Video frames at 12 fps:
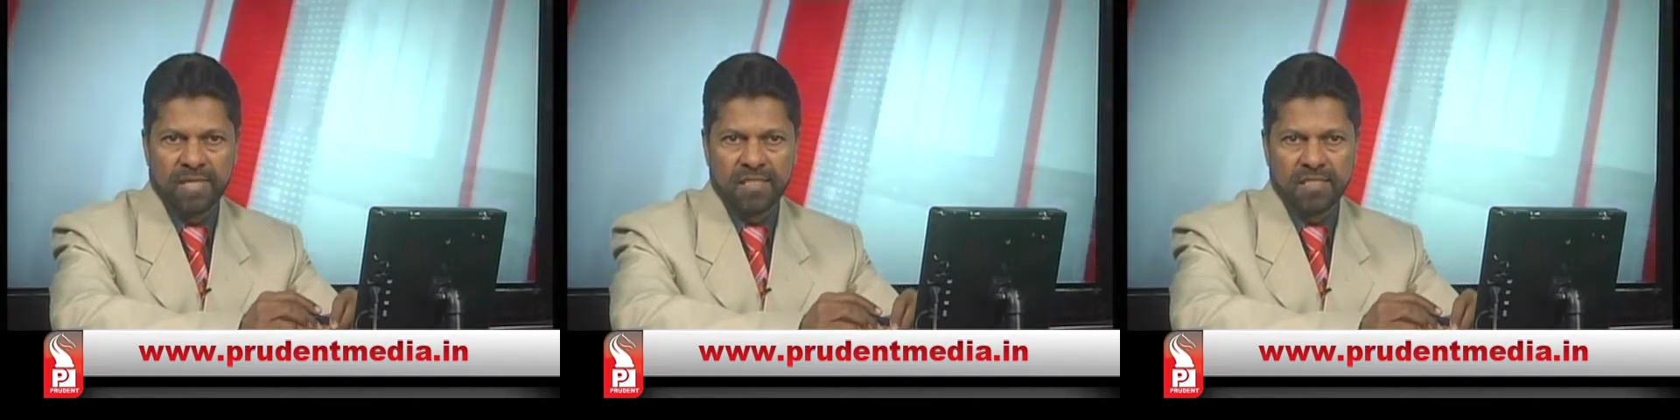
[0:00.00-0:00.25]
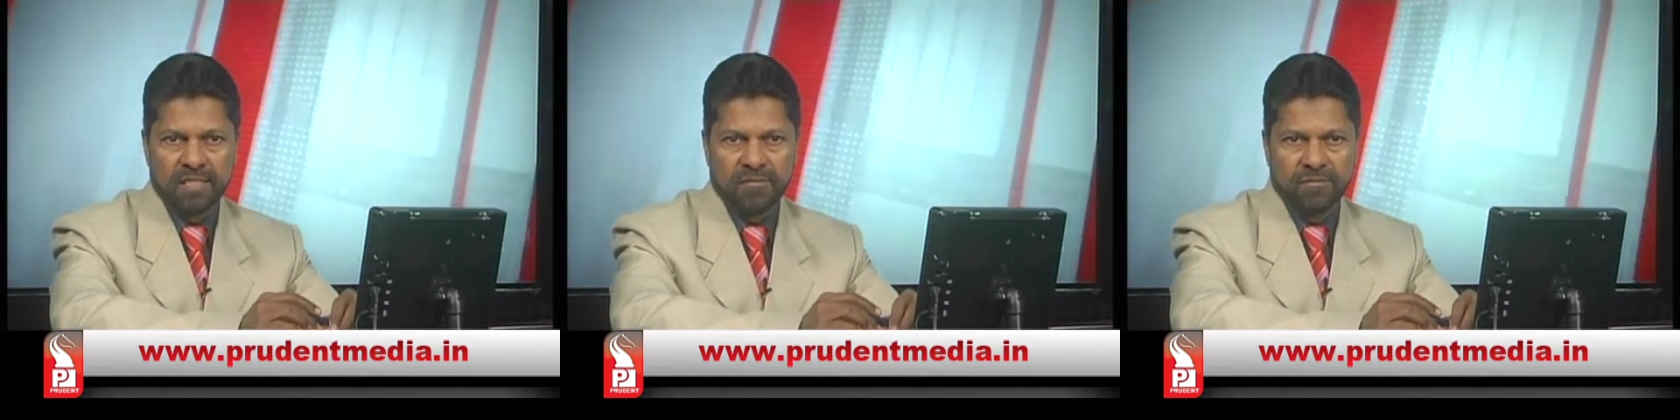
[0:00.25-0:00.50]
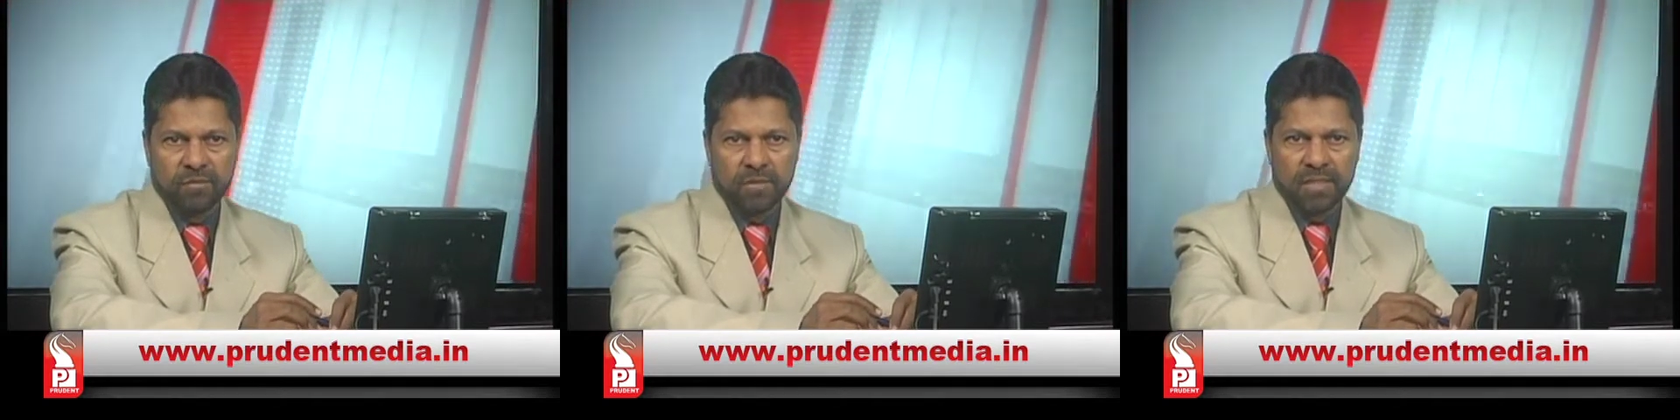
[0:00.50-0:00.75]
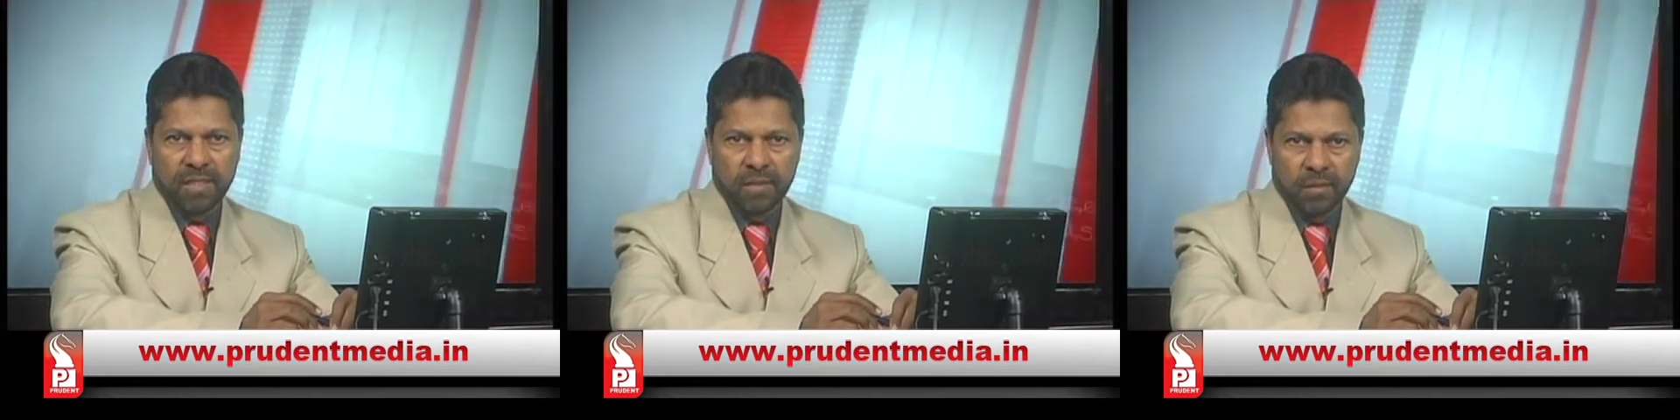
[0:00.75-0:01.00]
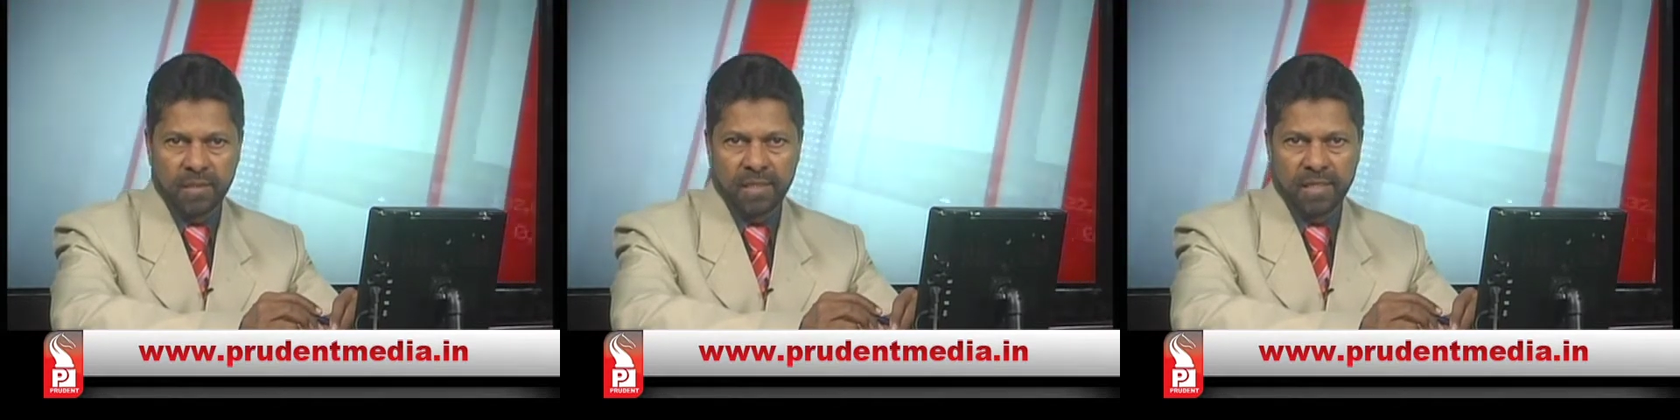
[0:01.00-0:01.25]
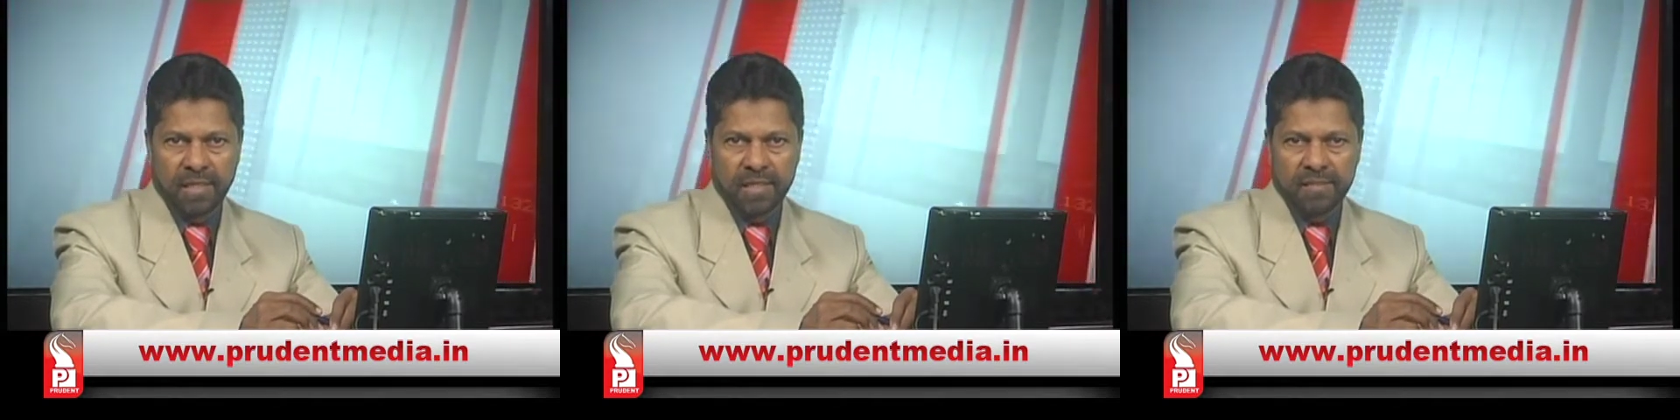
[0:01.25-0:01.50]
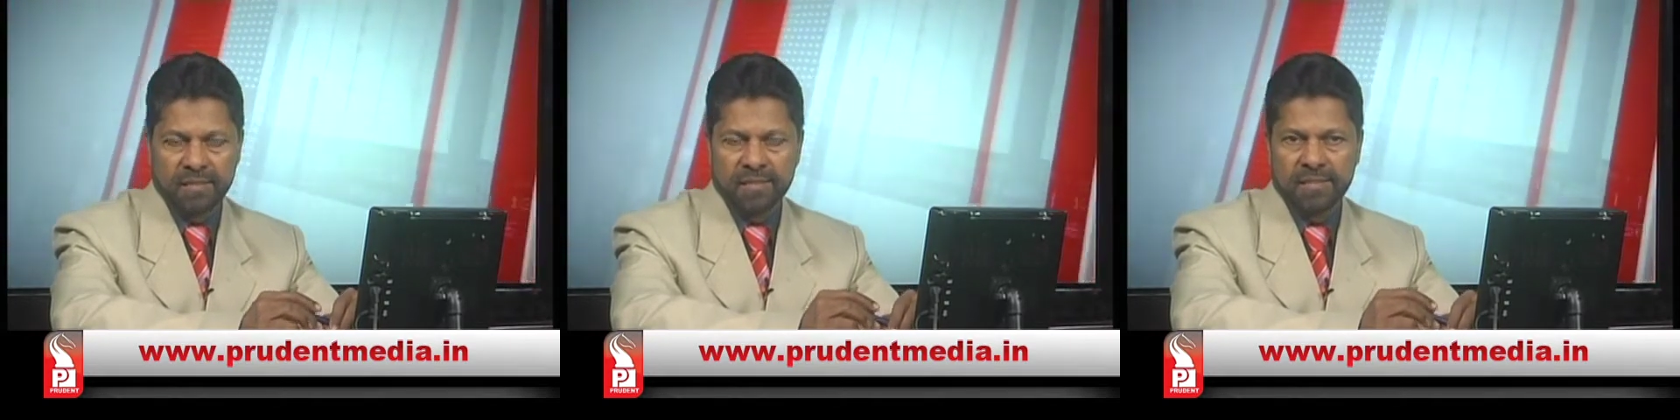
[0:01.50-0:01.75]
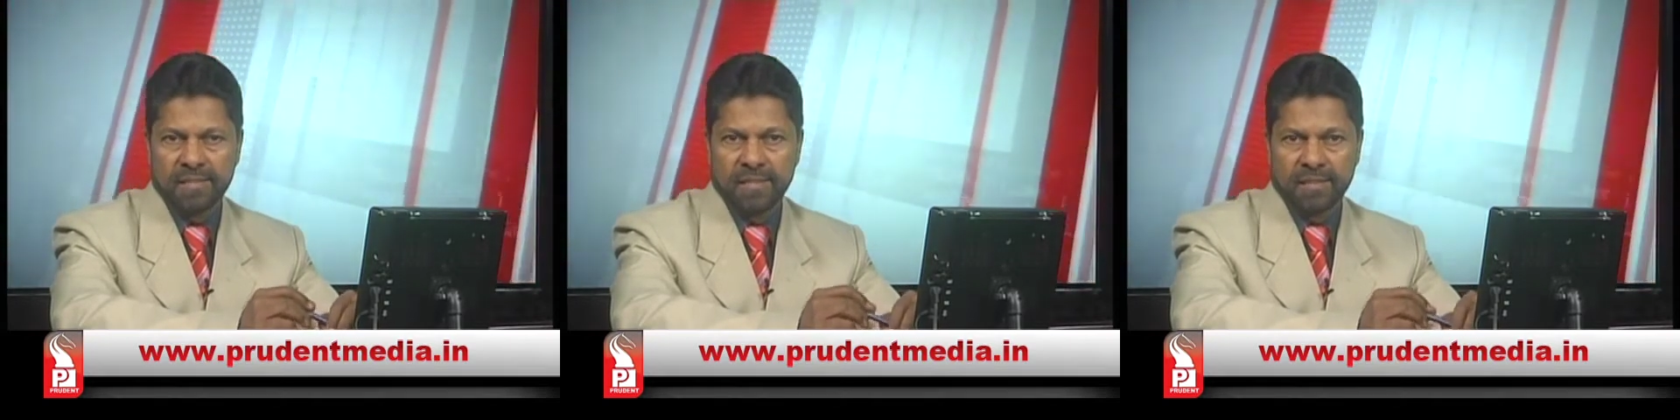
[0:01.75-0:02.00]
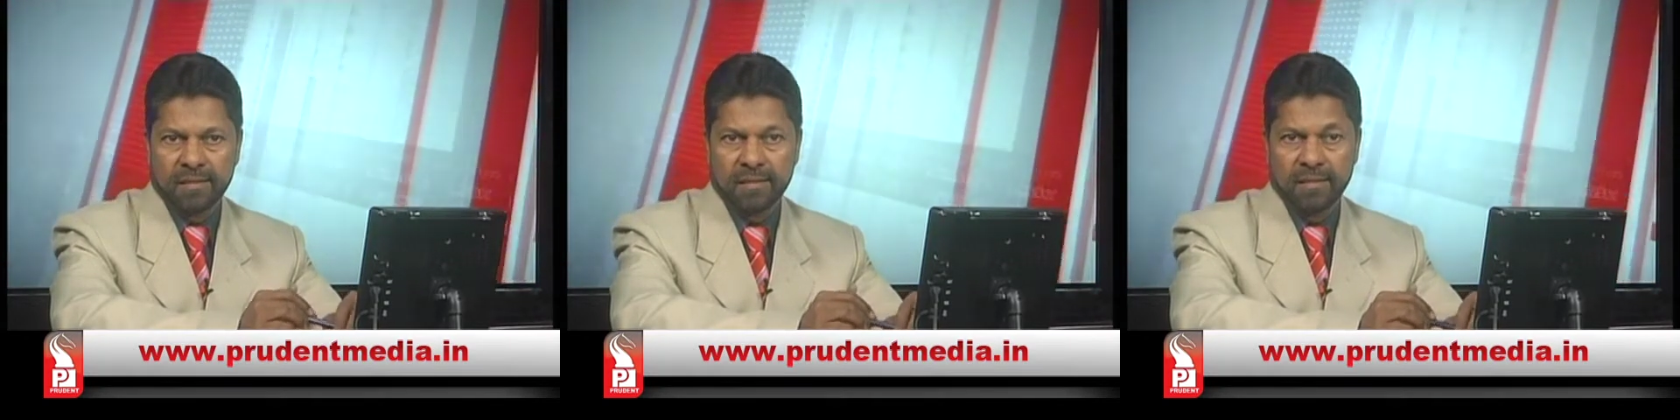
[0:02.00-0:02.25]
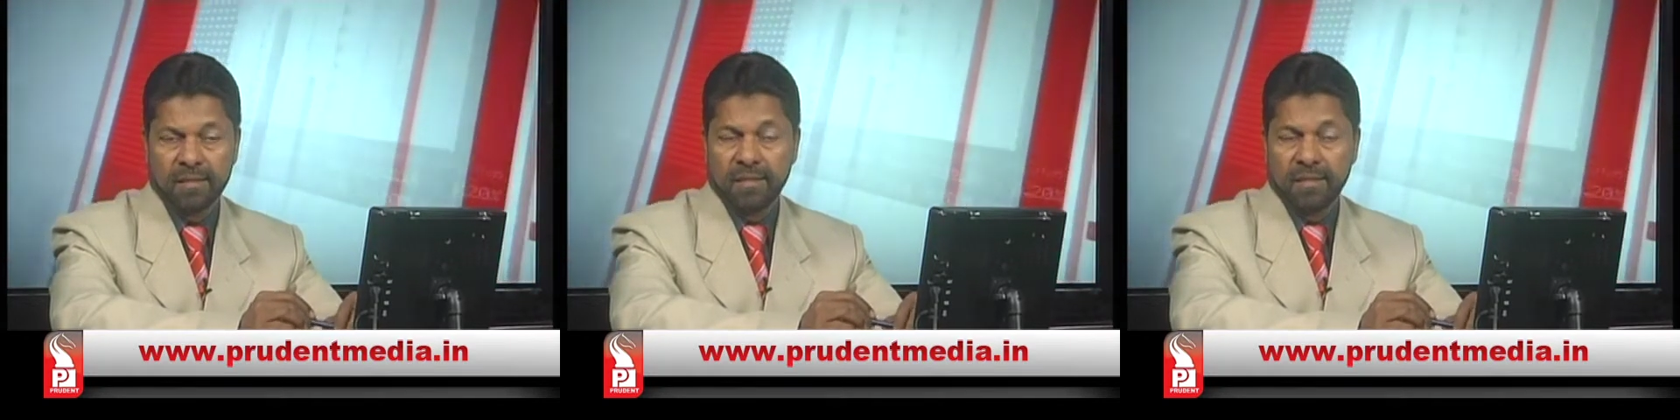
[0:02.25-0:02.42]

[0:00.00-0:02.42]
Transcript: National Food Security Act in the state.